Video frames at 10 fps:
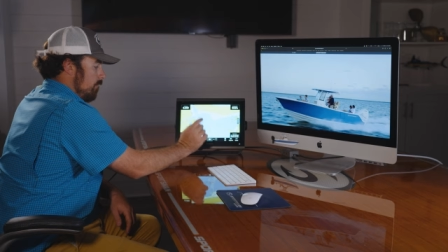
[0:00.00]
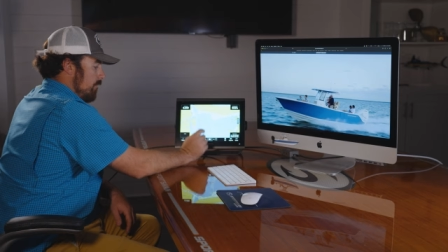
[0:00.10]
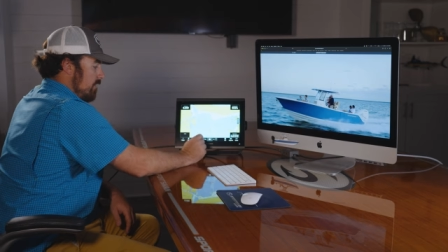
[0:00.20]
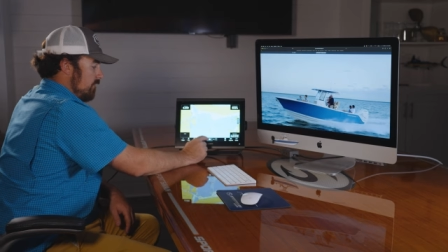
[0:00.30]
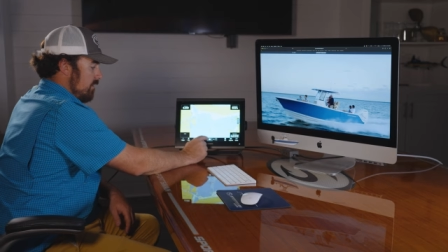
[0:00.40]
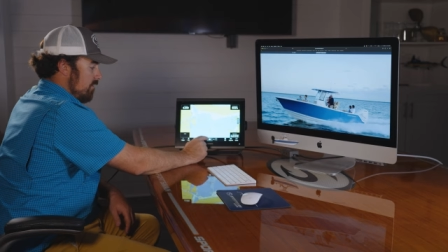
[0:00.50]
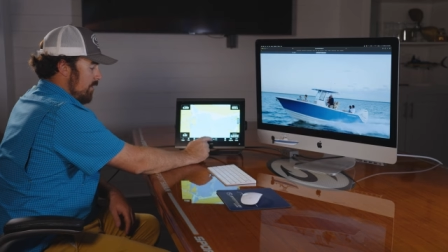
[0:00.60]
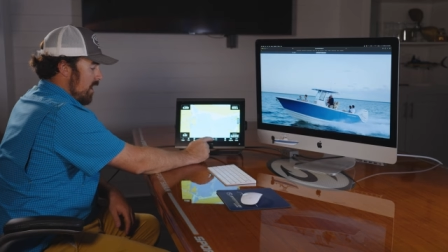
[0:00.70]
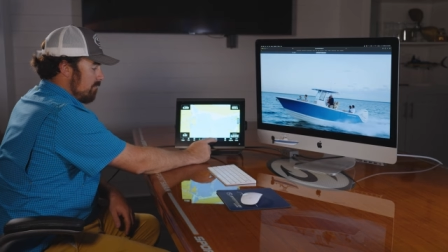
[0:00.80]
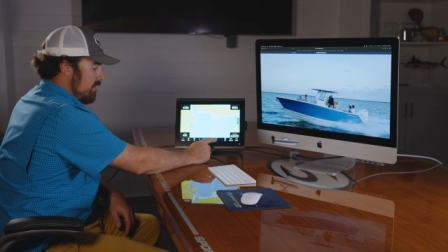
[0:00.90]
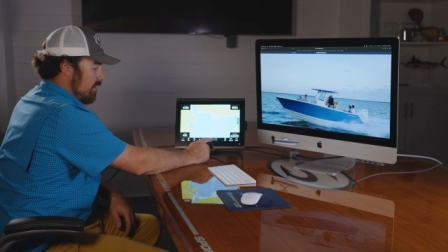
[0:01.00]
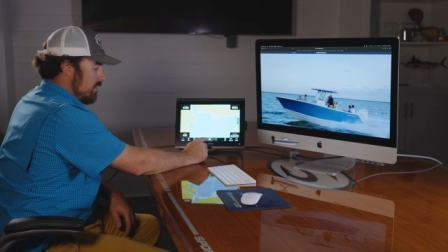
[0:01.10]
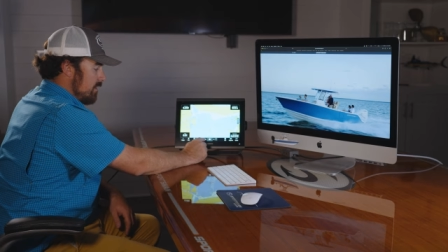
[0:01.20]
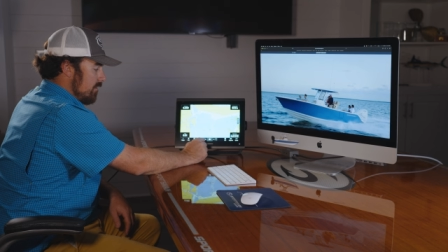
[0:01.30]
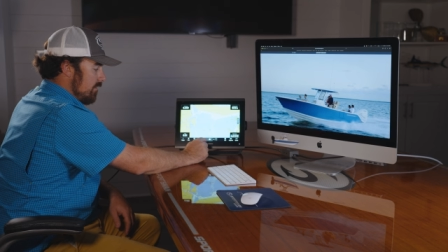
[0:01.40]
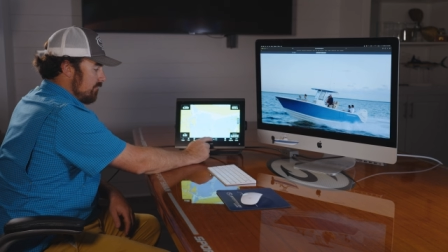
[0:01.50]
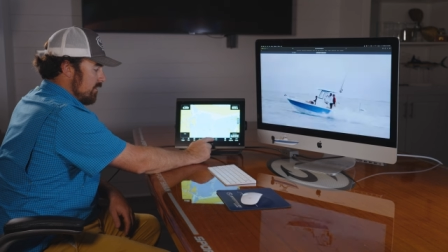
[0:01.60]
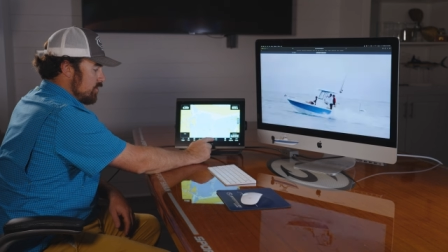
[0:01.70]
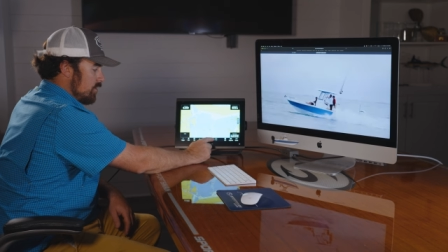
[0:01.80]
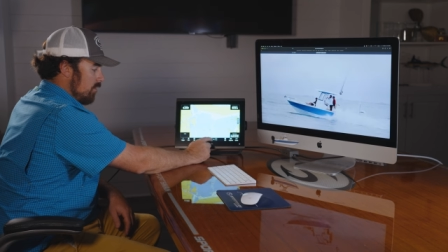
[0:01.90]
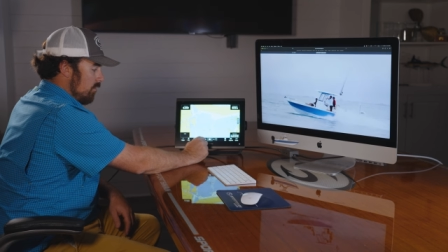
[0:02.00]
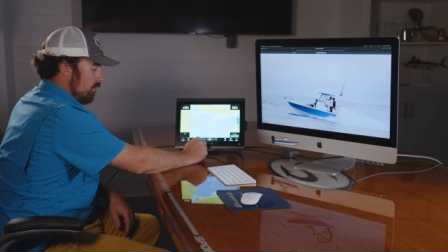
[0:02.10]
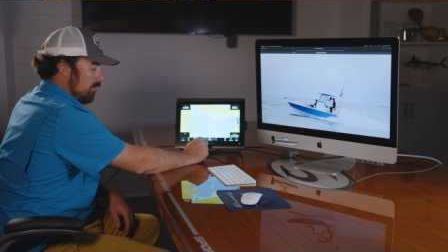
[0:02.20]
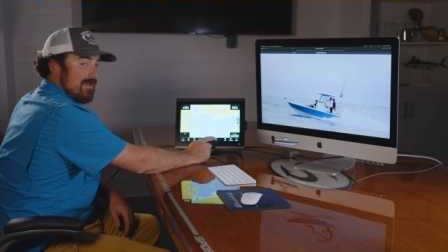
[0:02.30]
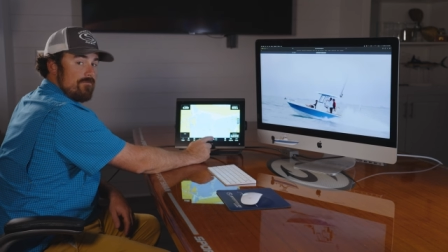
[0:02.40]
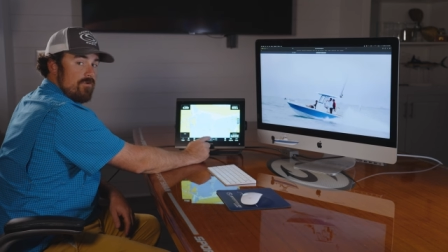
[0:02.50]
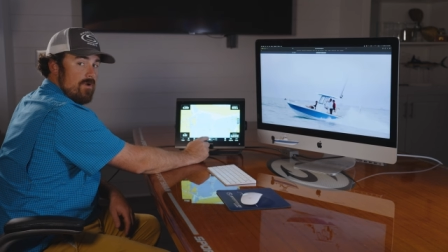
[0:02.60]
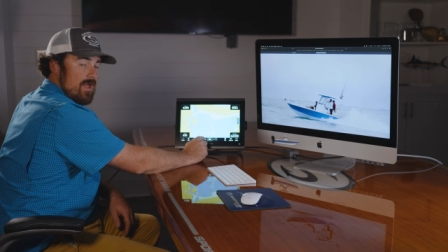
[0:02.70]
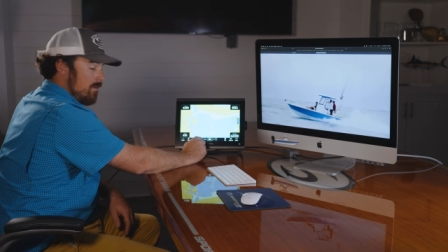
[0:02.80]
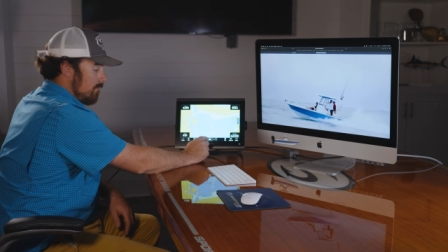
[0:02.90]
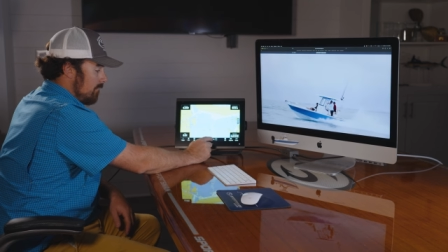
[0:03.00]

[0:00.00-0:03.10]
basically at the bottom down here, it's gonna show a little left or right